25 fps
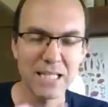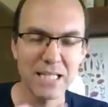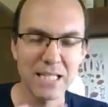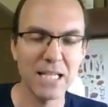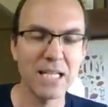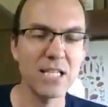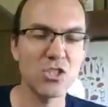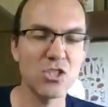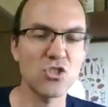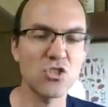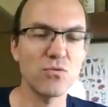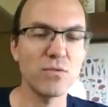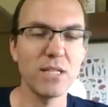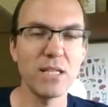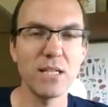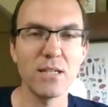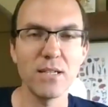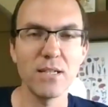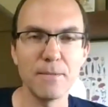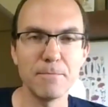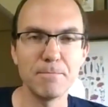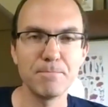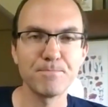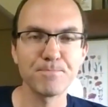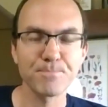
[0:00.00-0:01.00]
history
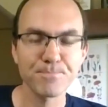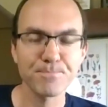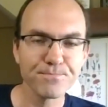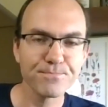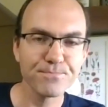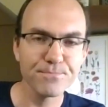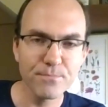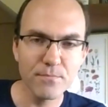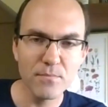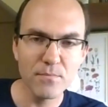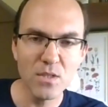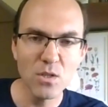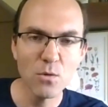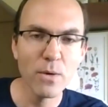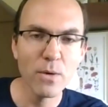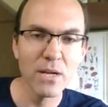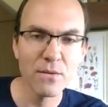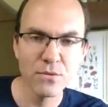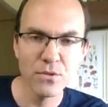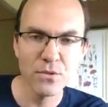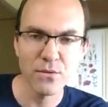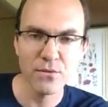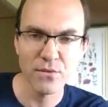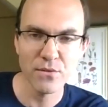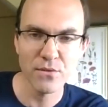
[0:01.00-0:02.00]
way of
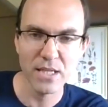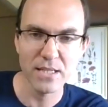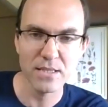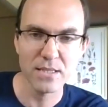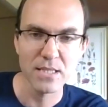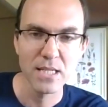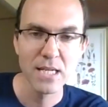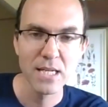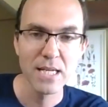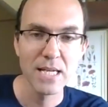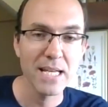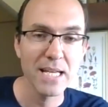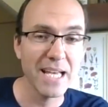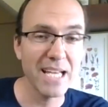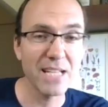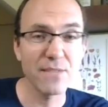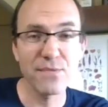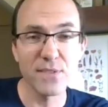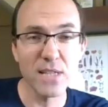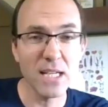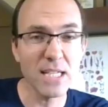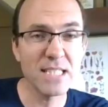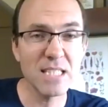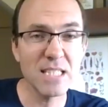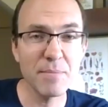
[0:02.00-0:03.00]
doing things. And
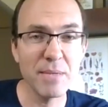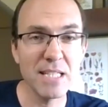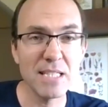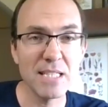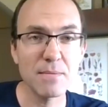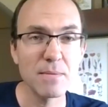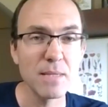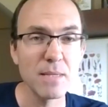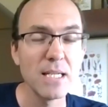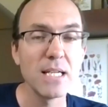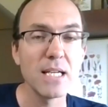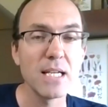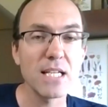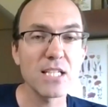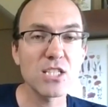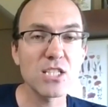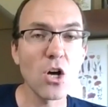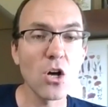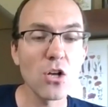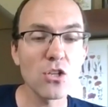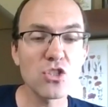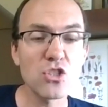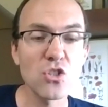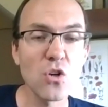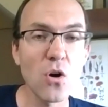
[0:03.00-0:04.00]
FluxDB is
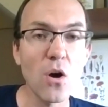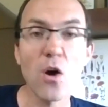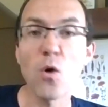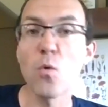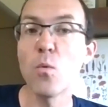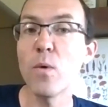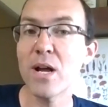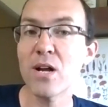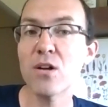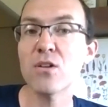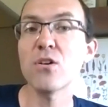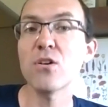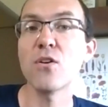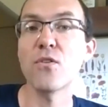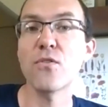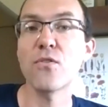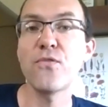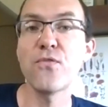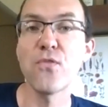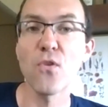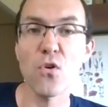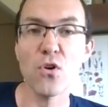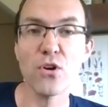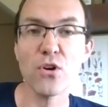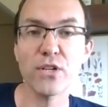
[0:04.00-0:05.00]
also aware of
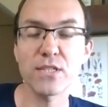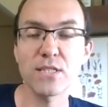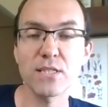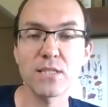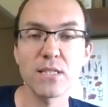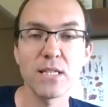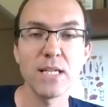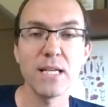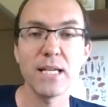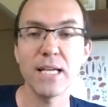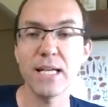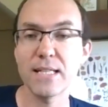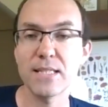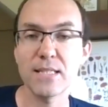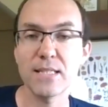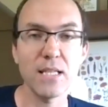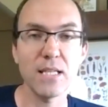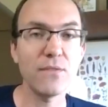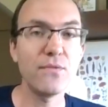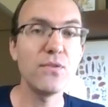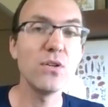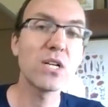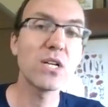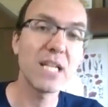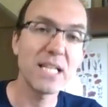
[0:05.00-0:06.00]
forks.
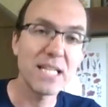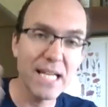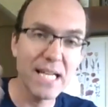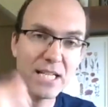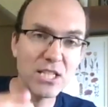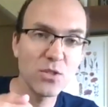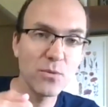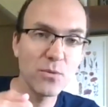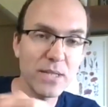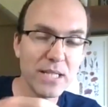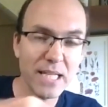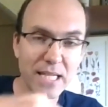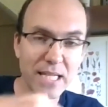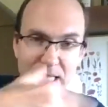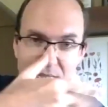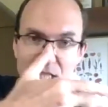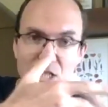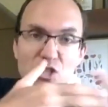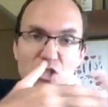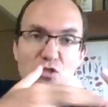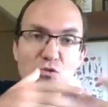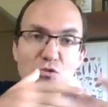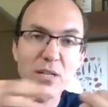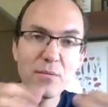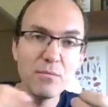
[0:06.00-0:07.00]
If you connect to it, it can
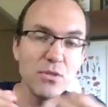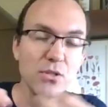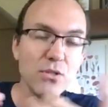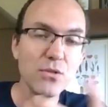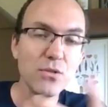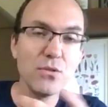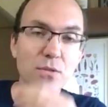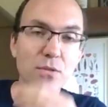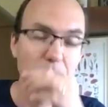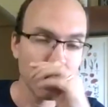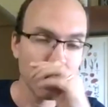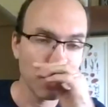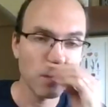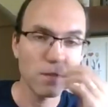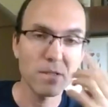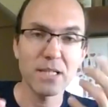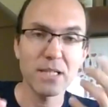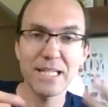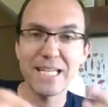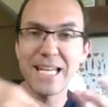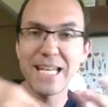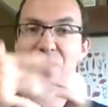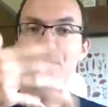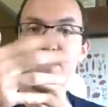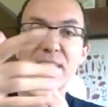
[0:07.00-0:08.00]
stream you, and
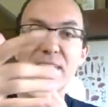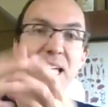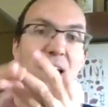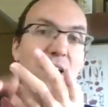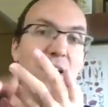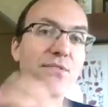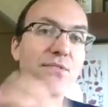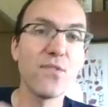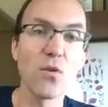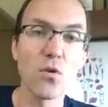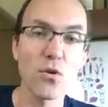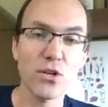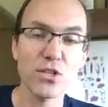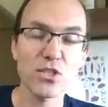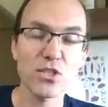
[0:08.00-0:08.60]
navigate forks,